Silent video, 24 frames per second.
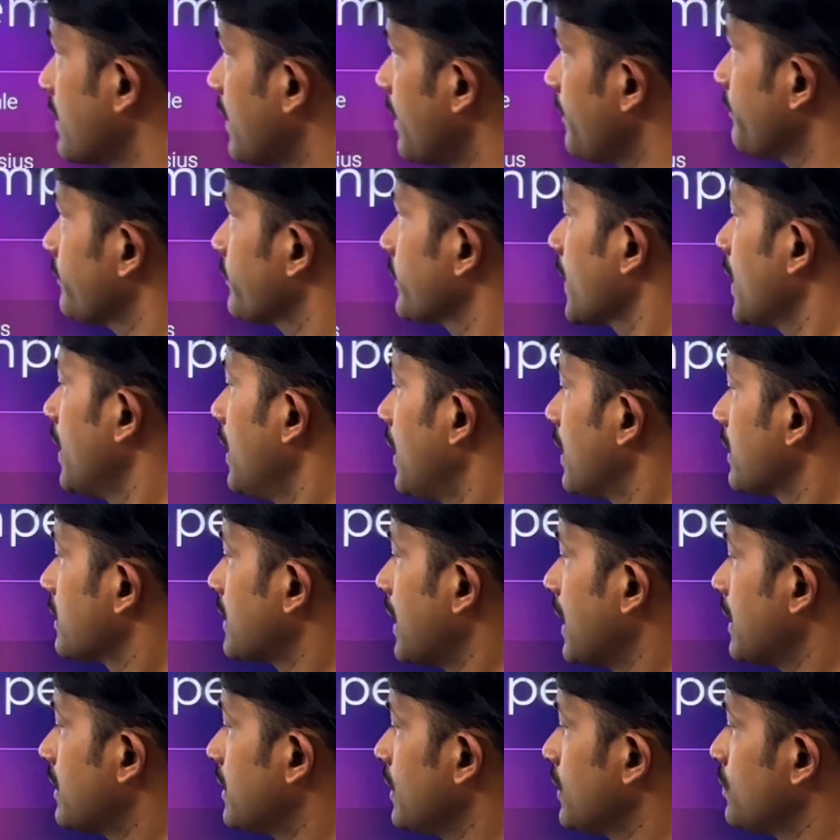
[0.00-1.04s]
from
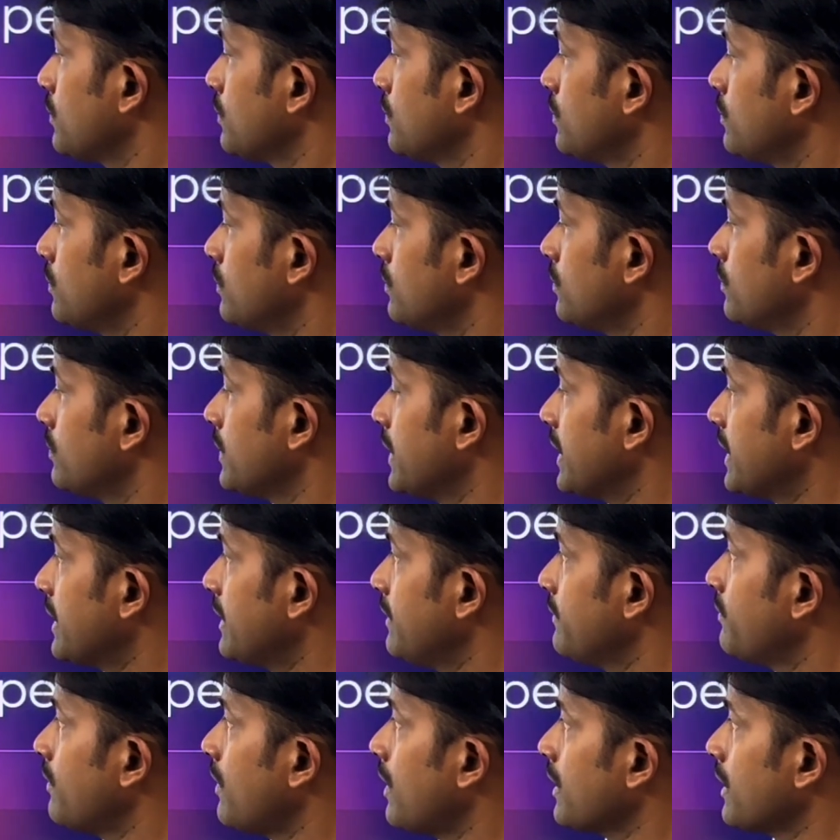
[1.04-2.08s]
32
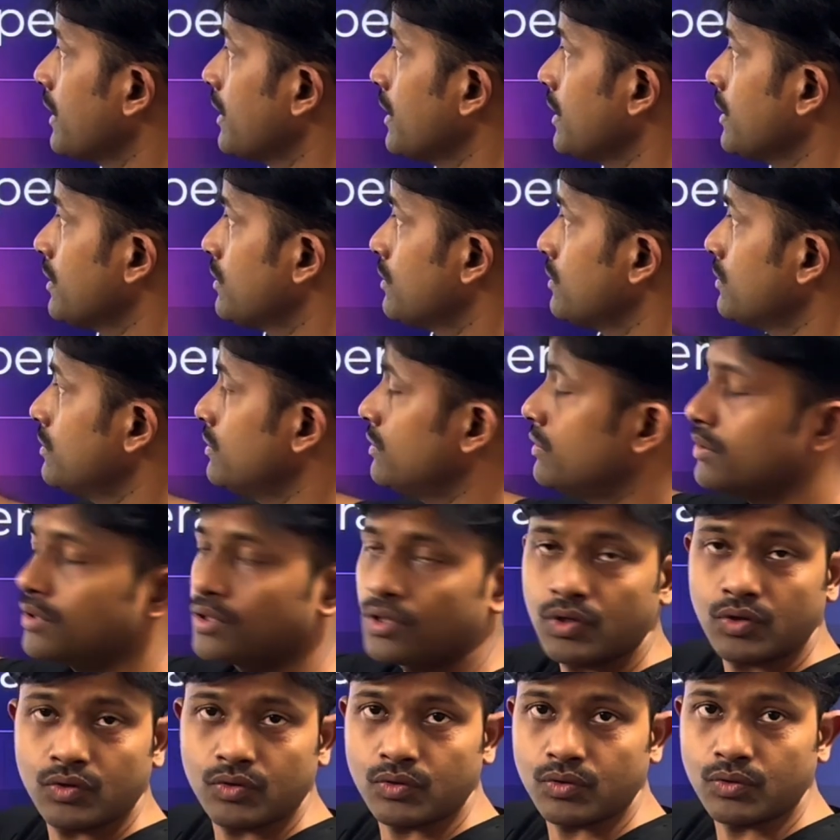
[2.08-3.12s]
degree Fahrenheit to
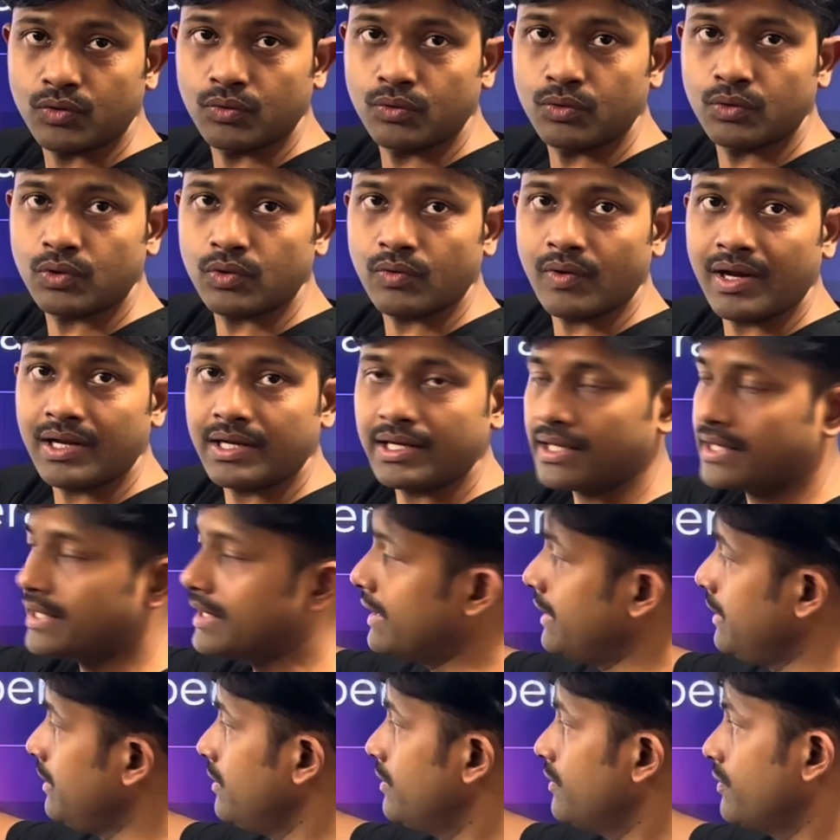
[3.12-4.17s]
212
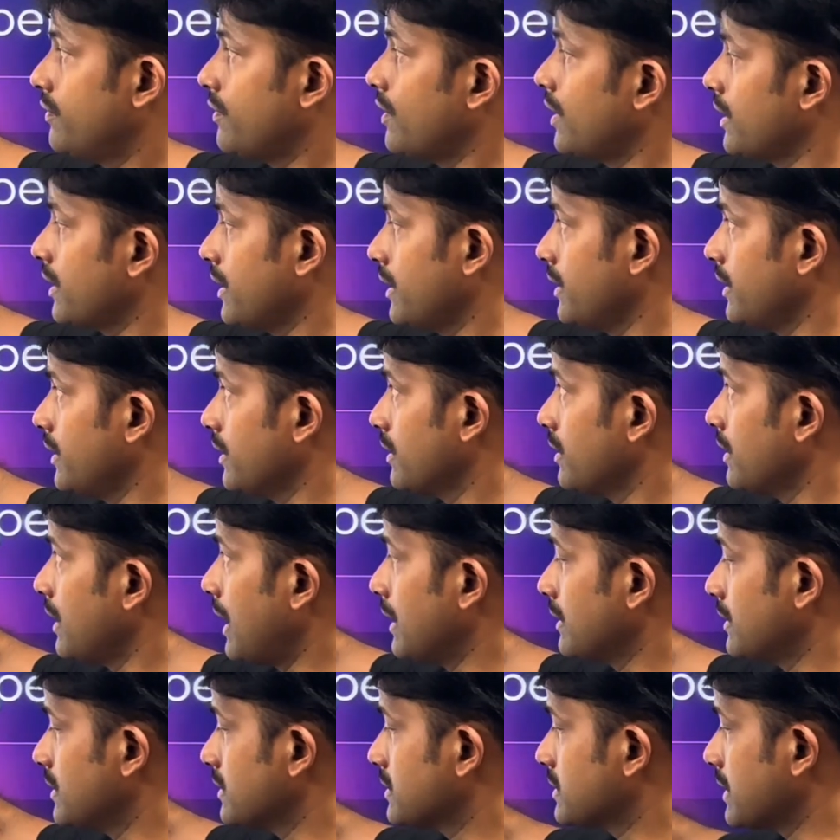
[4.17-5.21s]
degree Fahrenheit.
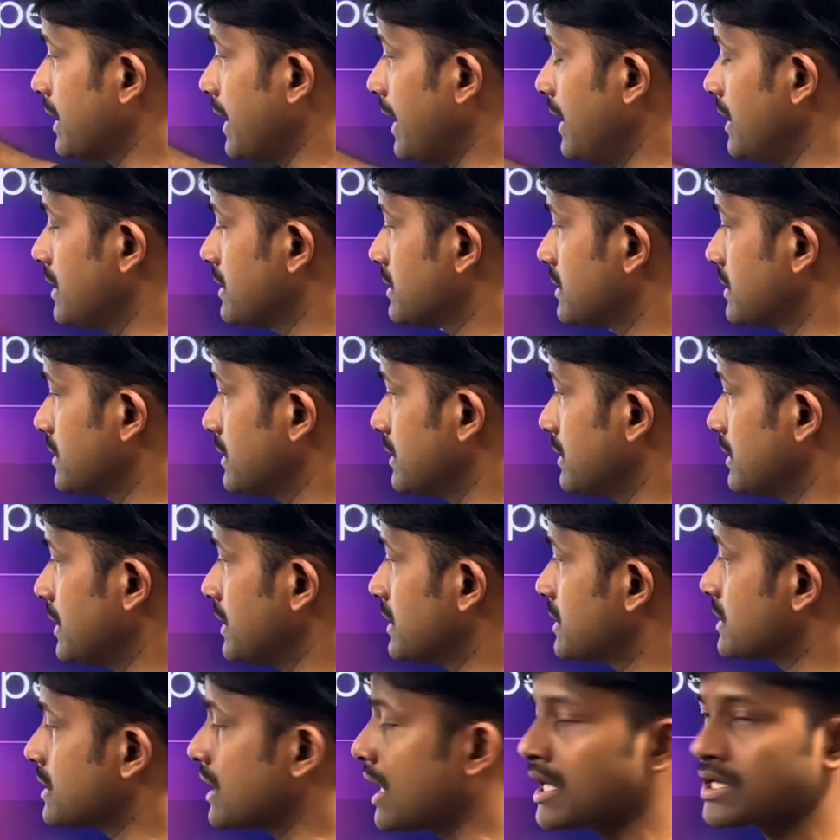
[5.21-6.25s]
And the scales,
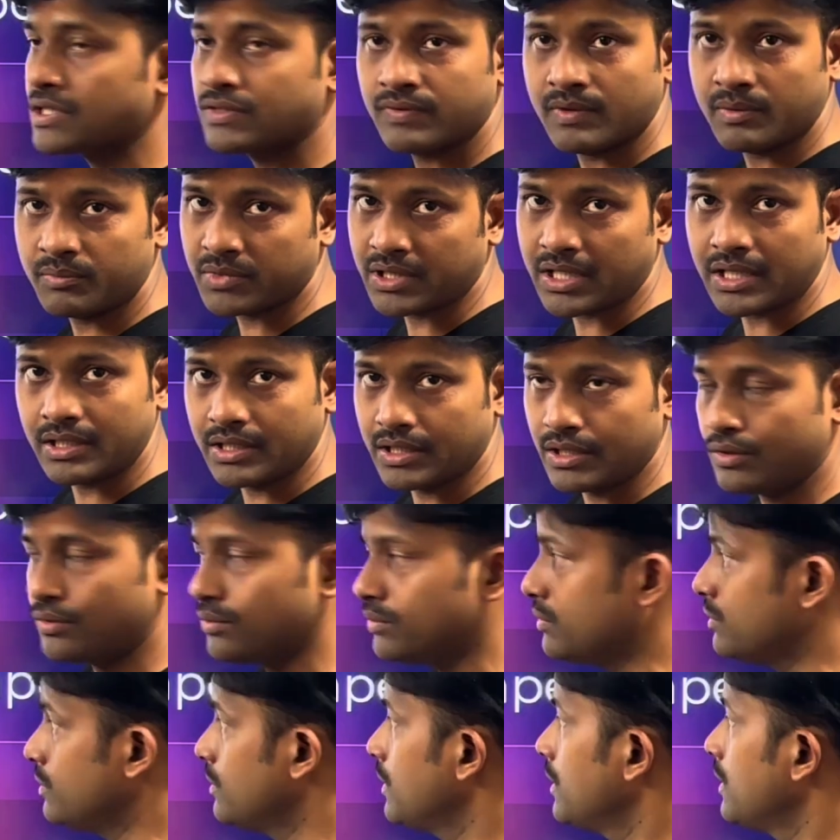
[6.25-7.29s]
this starts from
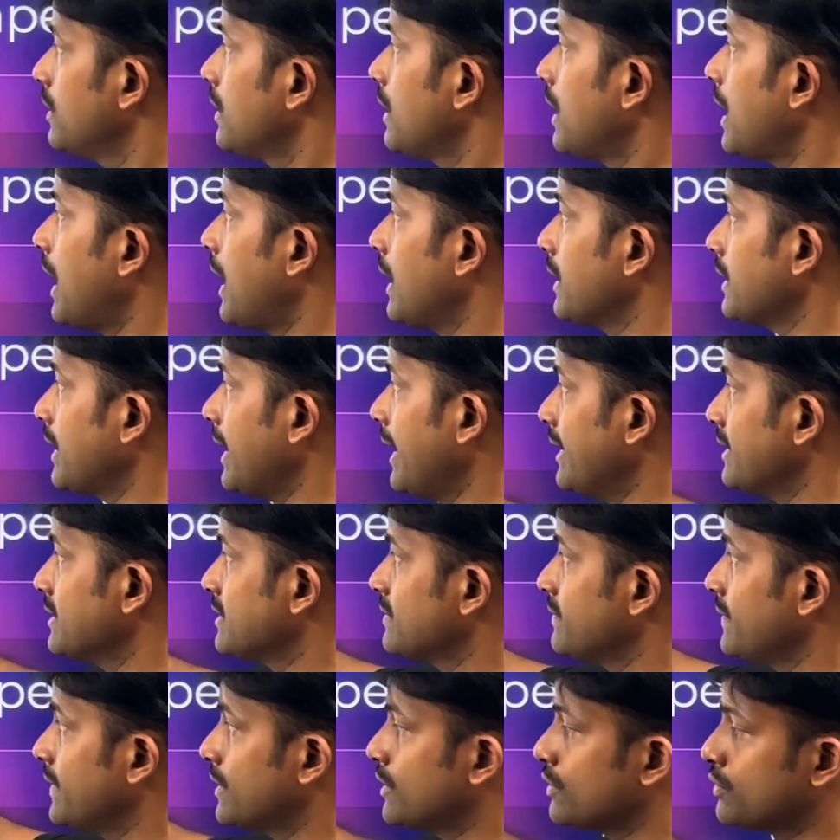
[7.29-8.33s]
32 and
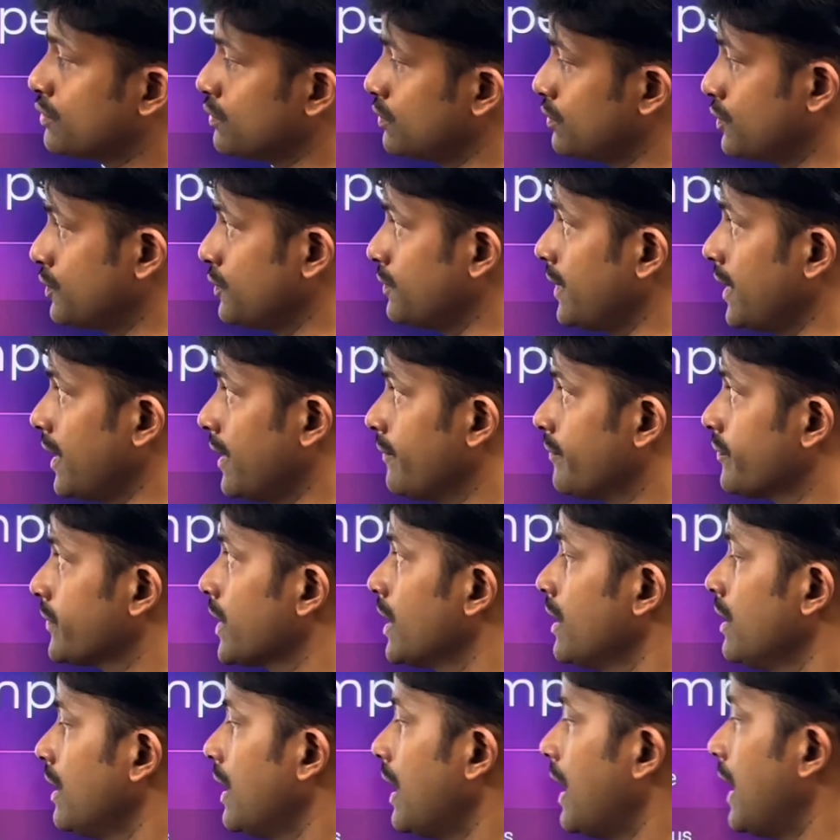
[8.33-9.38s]
ends with 212.
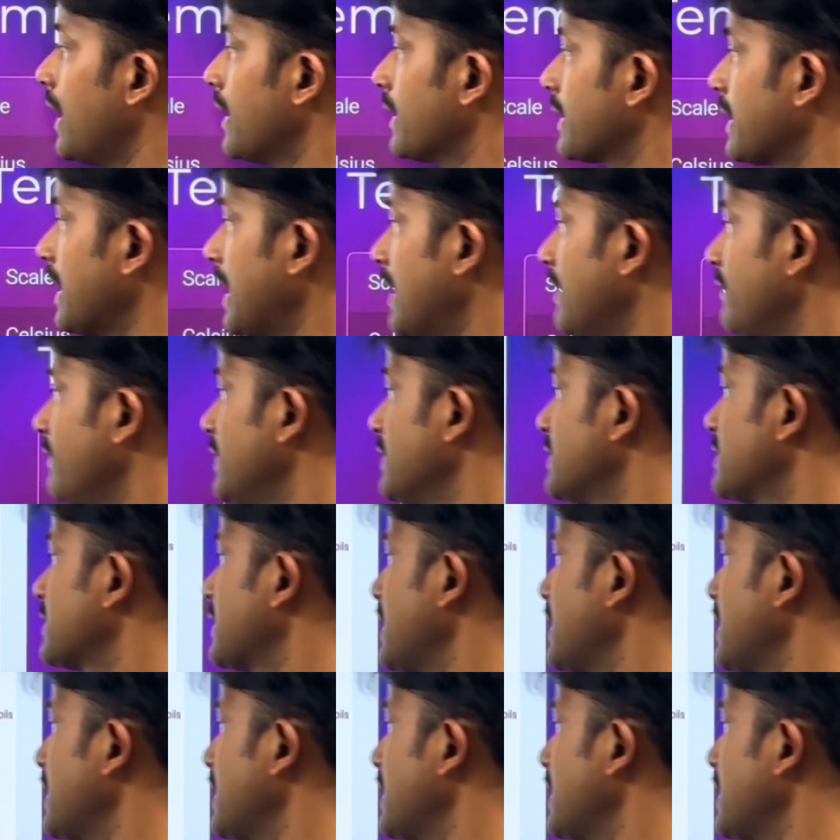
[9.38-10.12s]
And Kelvin